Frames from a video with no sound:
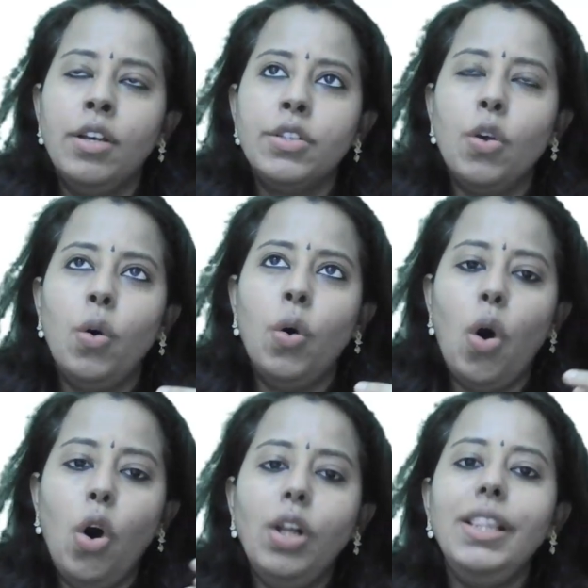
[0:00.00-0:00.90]

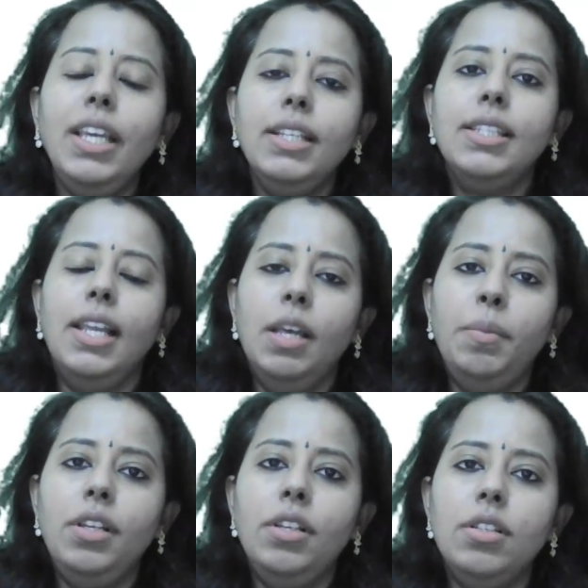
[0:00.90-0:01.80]
So all these
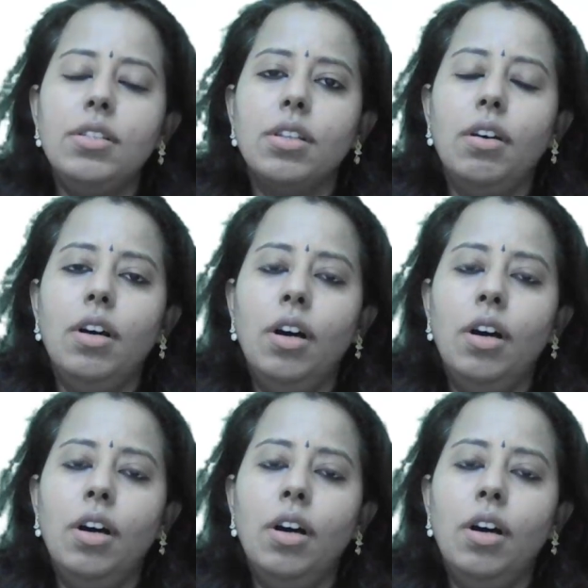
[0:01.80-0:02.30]
elements